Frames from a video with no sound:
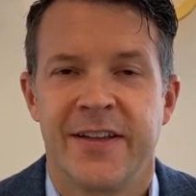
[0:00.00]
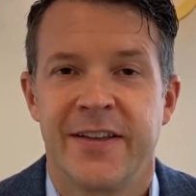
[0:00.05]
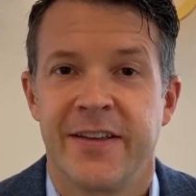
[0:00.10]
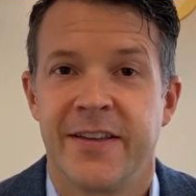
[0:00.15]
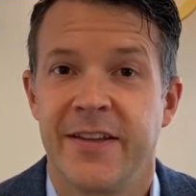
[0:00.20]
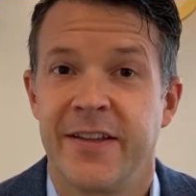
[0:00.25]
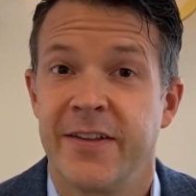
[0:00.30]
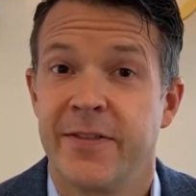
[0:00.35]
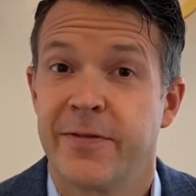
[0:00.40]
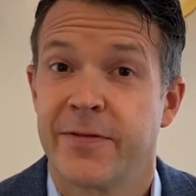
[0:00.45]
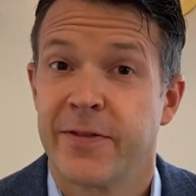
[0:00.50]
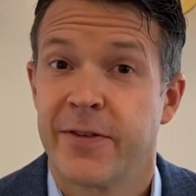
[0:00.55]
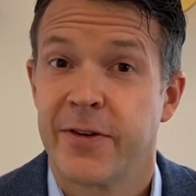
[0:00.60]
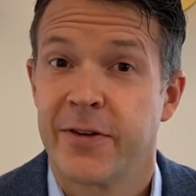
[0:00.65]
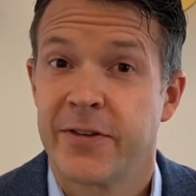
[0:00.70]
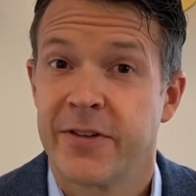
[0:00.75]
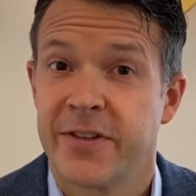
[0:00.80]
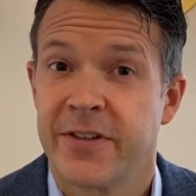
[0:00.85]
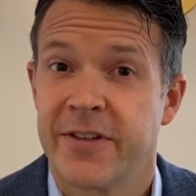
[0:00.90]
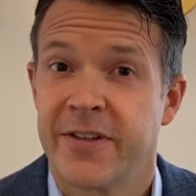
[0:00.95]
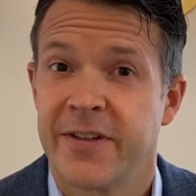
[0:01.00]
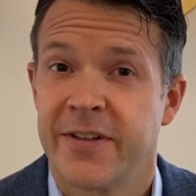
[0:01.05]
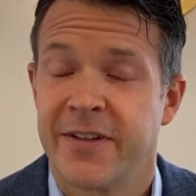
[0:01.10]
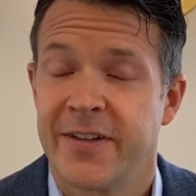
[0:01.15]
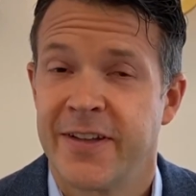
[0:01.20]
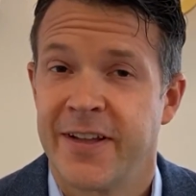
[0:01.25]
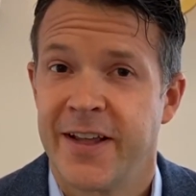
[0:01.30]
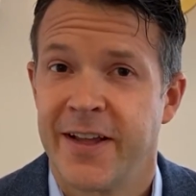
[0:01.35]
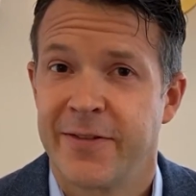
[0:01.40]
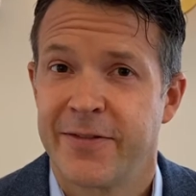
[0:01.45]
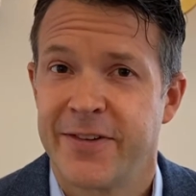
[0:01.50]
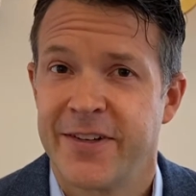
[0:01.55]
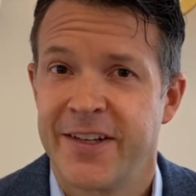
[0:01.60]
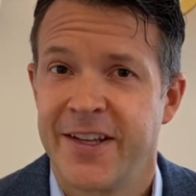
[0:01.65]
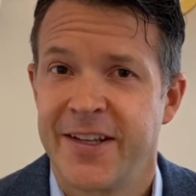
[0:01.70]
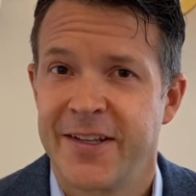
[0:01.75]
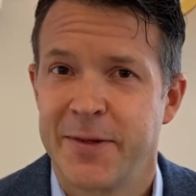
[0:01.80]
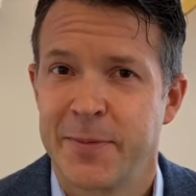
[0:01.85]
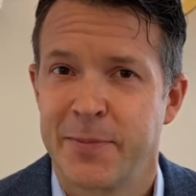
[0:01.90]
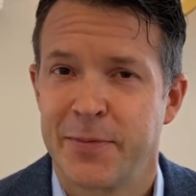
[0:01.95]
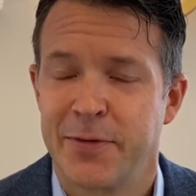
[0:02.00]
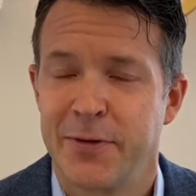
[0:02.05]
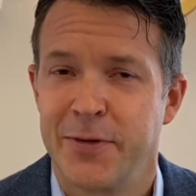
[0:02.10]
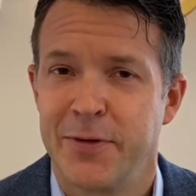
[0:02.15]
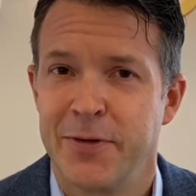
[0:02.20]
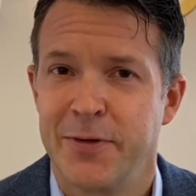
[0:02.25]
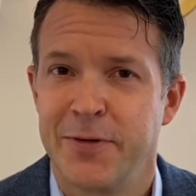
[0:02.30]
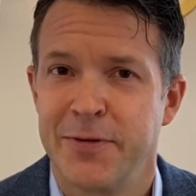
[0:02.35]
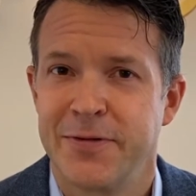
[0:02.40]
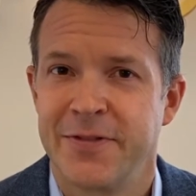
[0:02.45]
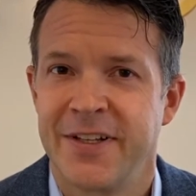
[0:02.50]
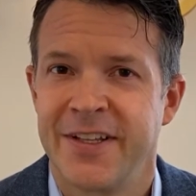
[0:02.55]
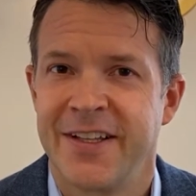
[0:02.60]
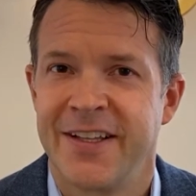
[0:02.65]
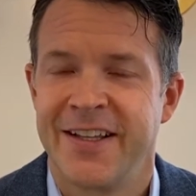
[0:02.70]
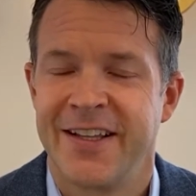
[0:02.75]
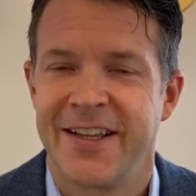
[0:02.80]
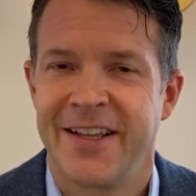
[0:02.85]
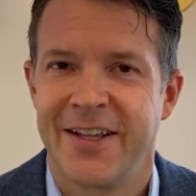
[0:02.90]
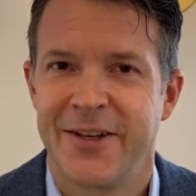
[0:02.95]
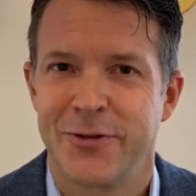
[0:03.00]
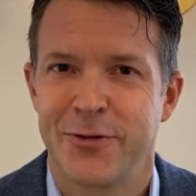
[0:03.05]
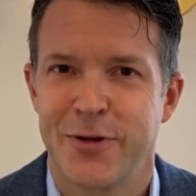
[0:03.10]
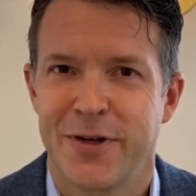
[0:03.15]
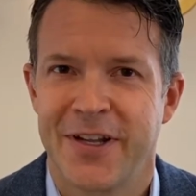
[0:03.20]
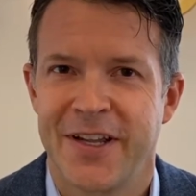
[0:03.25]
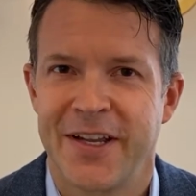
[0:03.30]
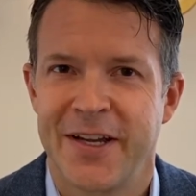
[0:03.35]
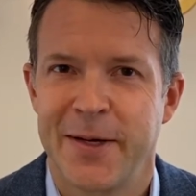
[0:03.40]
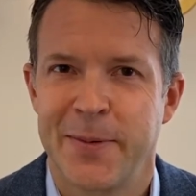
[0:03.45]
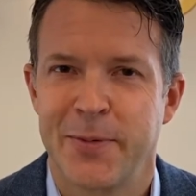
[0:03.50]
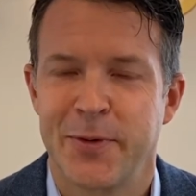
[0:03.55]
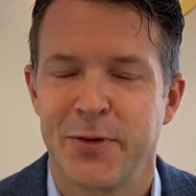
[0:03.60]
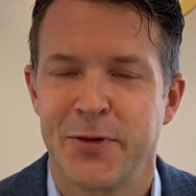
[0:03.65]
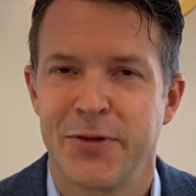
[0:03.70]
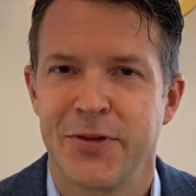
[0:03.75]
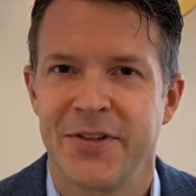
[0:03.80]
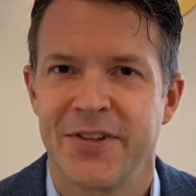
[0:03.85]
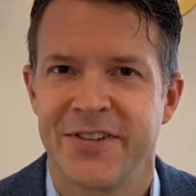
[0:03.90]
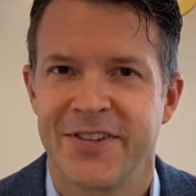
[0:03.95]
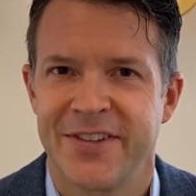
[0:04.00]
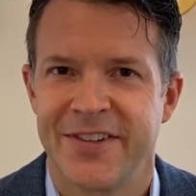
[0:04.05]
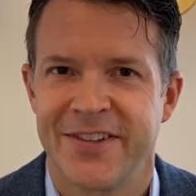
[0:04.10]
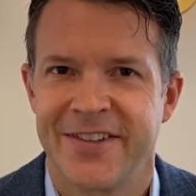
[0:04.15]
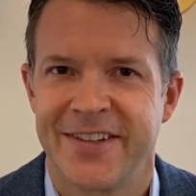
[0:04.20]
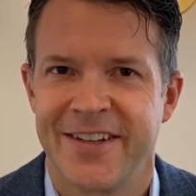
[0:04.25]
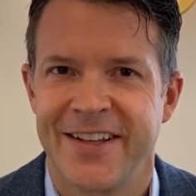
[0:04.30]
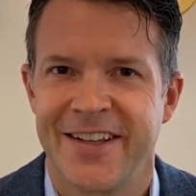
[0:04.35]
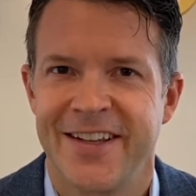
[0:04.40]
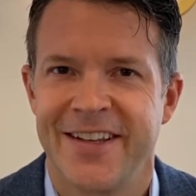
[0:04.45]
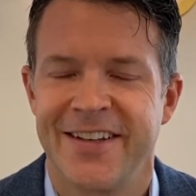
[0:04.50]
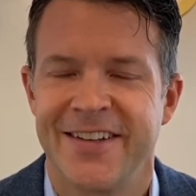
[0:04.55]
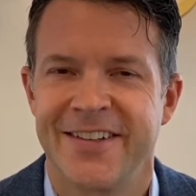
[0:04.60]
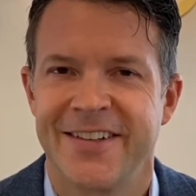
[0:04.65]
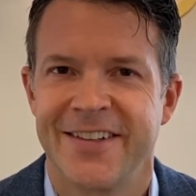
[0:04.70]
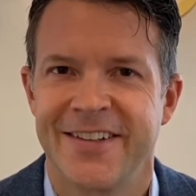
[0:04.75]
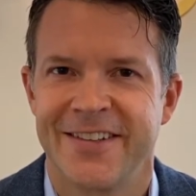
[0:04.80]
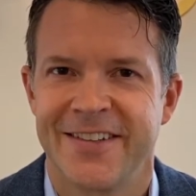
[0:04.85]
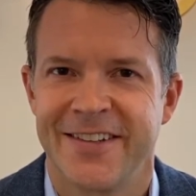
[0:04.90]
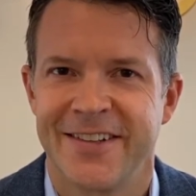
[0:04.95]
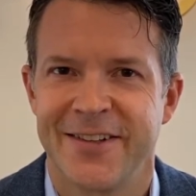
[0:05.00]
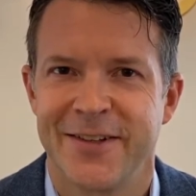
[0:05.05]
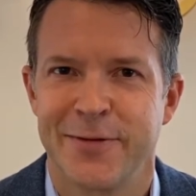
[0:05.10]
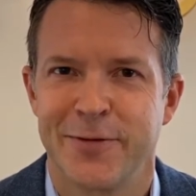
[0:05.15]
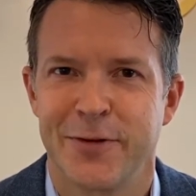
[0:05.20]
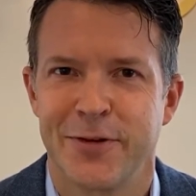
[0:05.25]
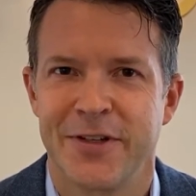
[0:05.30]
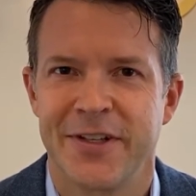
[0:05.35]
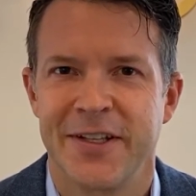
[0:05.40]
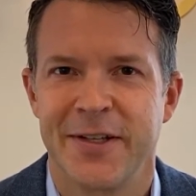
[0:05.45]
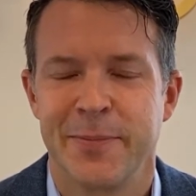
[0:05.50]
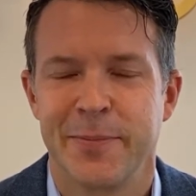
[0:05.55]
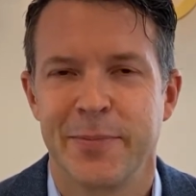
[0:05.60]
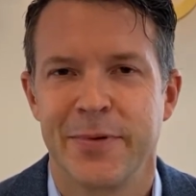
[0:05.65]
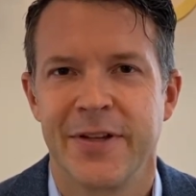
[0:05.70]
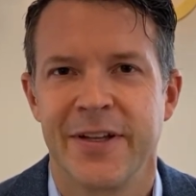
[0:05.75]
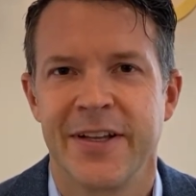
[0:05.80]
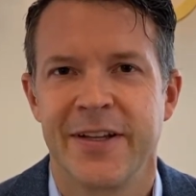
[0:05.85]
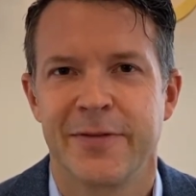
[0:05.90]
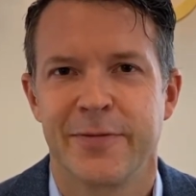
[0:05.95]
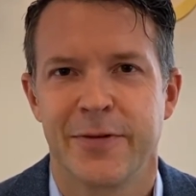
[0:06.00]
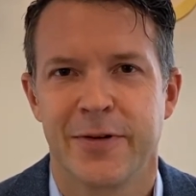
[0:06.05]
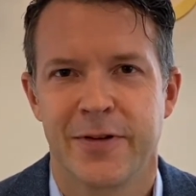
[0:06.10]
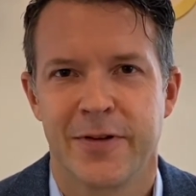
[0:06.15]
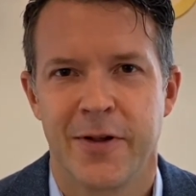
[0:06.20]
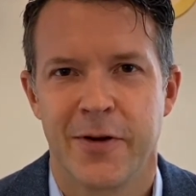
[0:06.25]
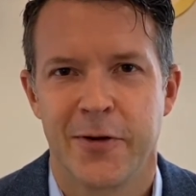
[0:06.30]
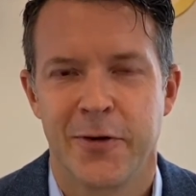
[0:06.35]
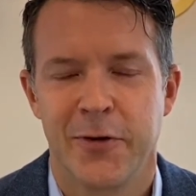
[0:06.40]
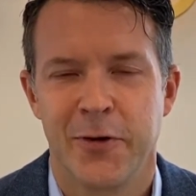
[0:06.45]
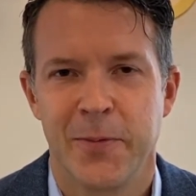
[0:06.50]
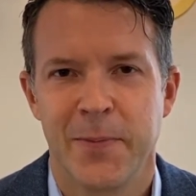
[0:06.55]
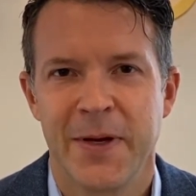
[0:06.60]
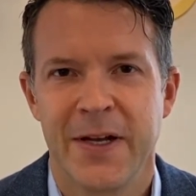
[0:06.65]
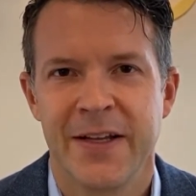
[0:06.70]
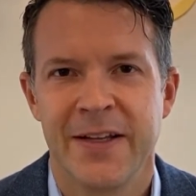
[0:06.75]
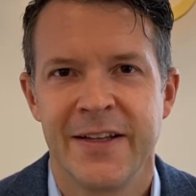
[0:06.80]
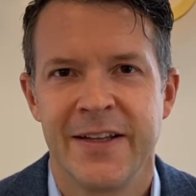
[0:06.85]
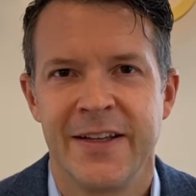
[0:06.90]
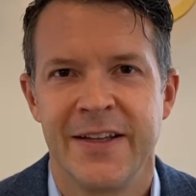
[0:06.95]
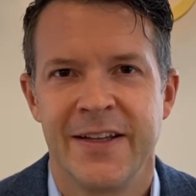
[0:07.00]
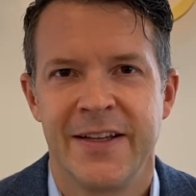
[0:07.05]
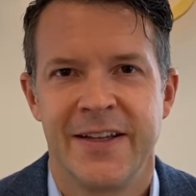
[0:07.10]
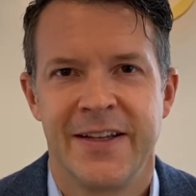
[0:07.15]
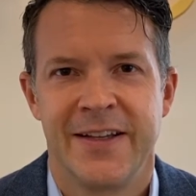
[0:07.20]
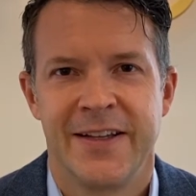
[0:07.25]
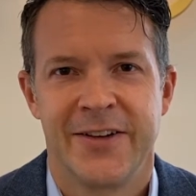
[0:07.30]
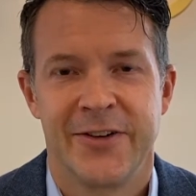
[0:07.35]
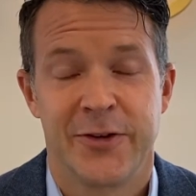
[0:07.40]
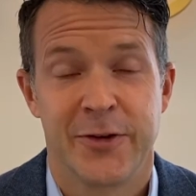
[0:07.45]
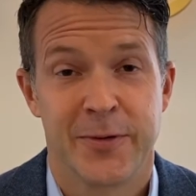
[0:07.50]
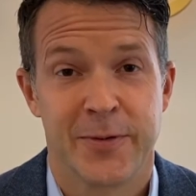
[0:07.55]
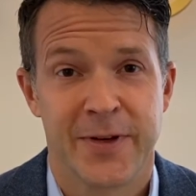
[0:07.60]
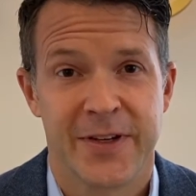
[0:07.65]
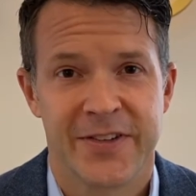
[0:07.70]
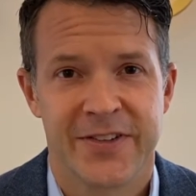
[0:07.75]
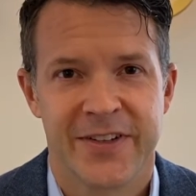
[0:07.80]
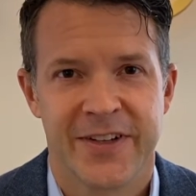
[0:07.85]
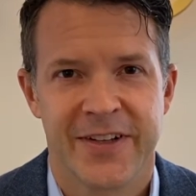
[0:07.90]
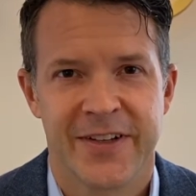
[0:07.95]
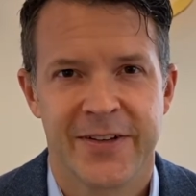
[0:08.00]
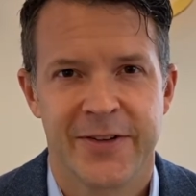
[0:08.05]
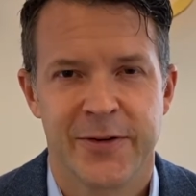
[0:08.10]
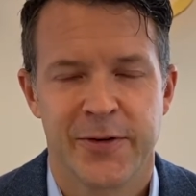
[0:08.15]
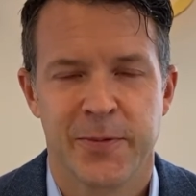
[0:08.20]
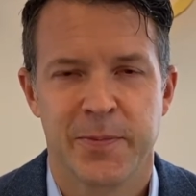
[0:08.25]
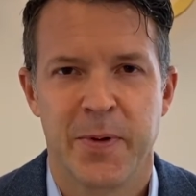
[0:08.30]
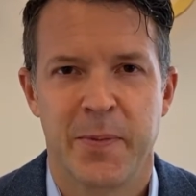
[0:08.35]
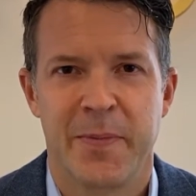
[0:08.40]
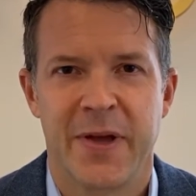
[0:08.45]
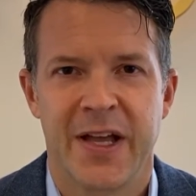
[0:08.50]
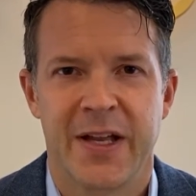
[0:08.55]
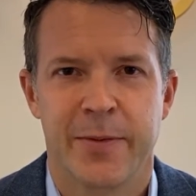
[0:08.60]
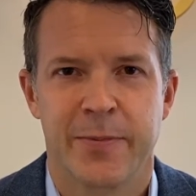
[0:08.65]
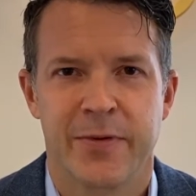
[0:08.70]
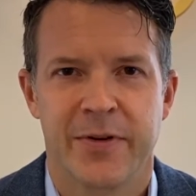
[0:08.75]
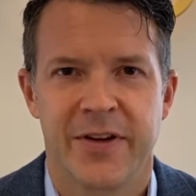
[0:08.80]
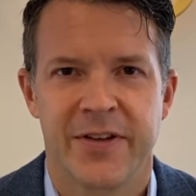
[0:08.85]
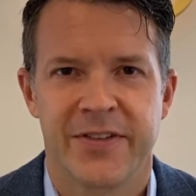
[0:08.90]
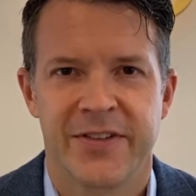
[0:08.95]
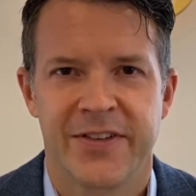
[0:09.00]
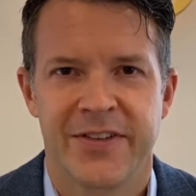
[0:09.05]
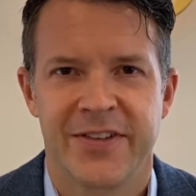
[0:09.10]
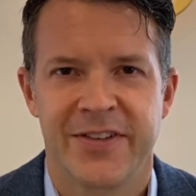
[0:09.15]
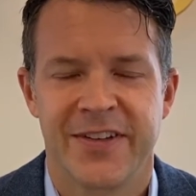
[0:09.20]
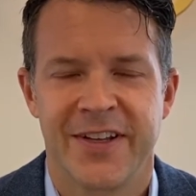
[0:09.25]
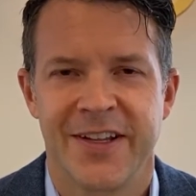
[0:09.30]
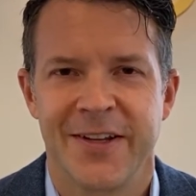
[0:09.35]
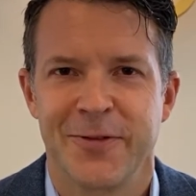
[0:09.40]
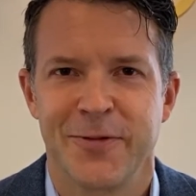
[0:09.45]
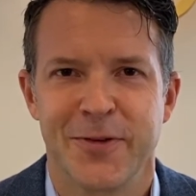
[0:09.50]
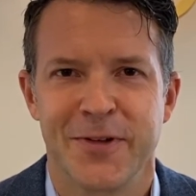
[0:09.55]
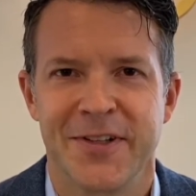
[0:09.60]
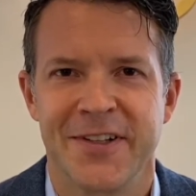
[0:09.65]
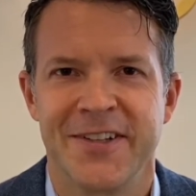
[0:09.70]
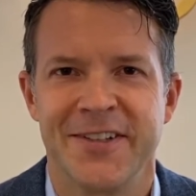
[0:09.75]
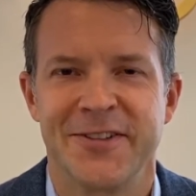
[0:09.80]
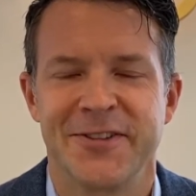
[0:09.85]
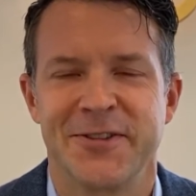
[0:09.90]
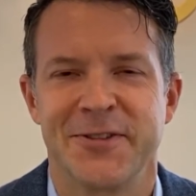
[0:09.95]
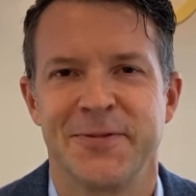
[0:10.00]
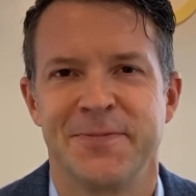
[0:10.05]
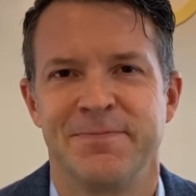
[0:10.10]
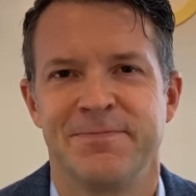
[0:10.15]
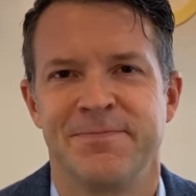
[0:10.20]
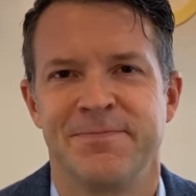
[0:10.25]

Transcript: the first FDA-approved intracameral sustained delivery implant for glaucoma, Durysta or bimatoprost sustained release.